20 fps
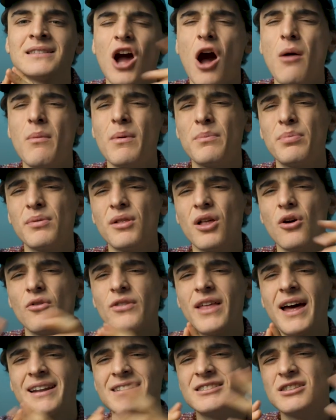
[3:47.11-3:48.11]
Comment below.
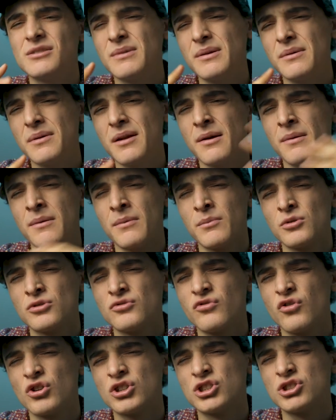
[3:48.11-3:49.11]
That is gonna be your number
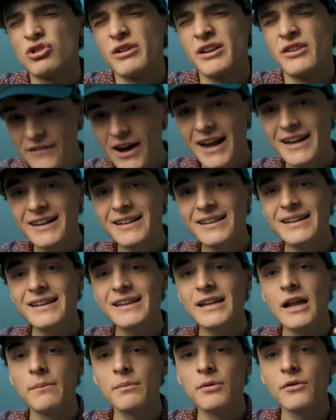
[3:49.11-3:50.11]
four choice. Finally,
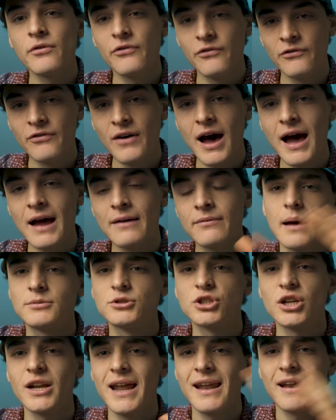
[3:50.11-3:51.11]
number five. I'm
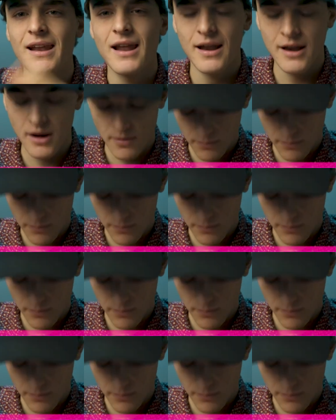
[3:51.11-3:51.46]
just gonna end that